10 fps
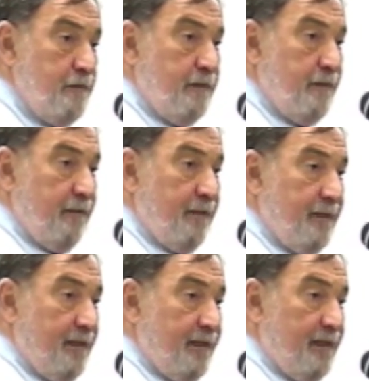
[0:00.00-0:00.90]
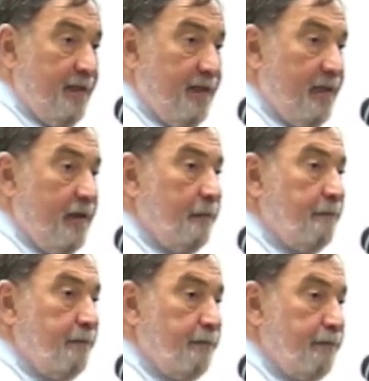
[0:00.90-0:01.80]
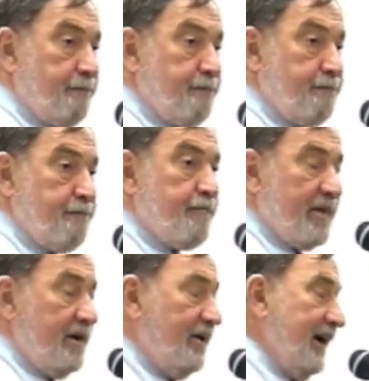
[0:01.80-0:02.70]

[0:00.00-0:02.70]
From, yes, from last year to